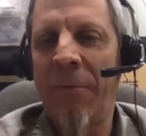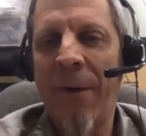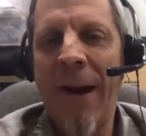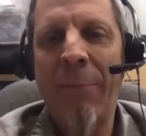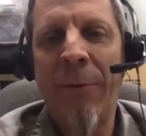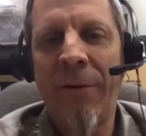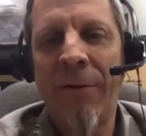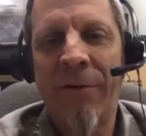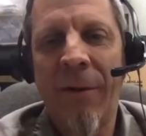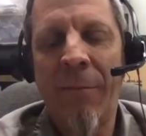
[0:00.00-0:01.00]
to
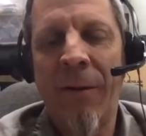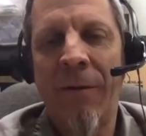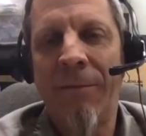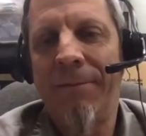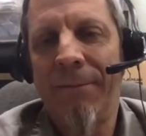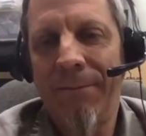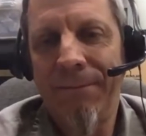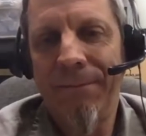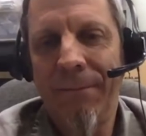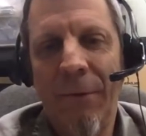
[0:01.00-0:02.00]
rappers, I mean,
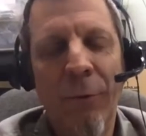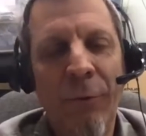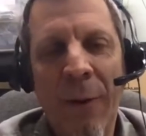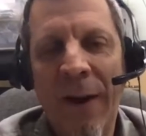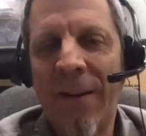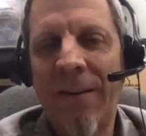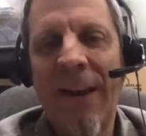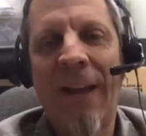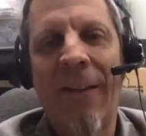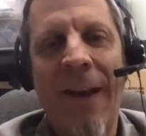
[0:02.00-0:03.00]
who's buying
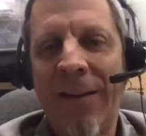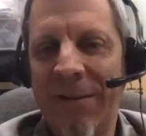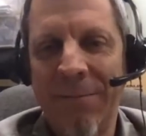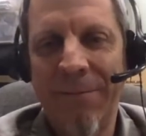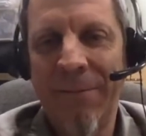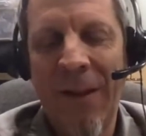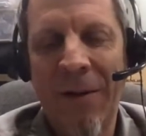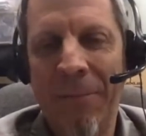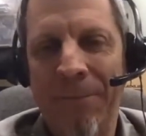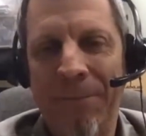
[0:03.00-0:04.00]
Cadillacs? You know.